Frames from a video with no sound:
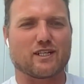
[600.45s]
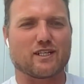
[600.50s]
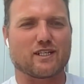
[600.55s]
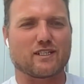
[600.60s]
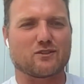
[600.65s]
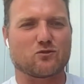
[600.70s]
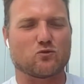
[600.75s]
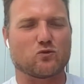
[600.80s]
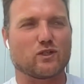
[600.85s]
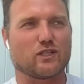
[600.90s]
I think
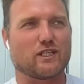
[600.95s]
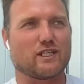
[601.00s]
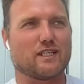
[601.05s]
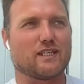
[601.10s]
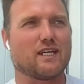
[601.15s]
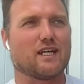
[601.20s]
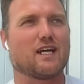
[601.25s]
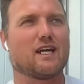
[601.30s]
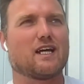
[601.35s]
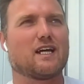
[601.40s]
it's
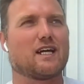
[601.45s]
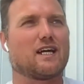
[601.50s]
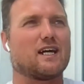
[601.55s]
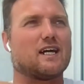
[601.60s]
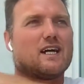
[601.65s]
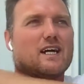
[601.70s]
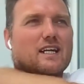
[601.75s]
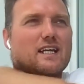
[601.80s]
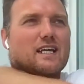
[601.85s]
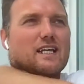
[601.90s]
really,
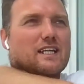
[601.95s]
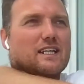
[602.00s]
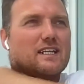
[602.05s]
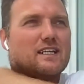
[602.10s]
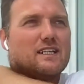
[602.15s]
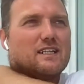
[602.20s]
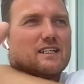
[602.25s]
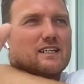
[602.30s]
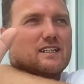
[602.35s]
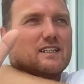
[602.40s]

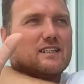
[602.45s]
again,